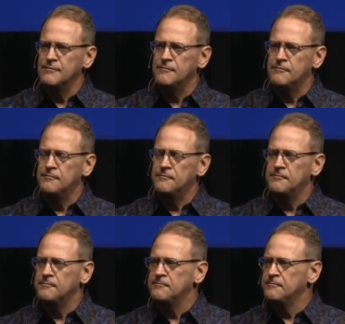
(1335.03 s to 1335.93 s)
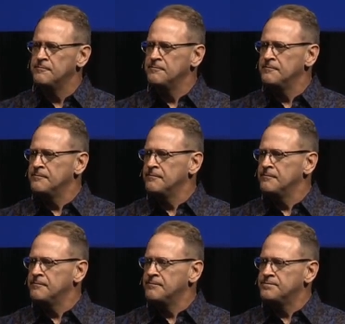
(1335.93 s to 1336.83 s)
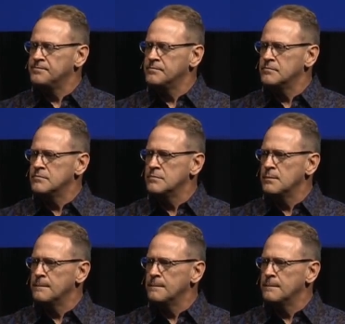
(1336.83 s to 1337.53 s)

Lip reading: Nothing is said.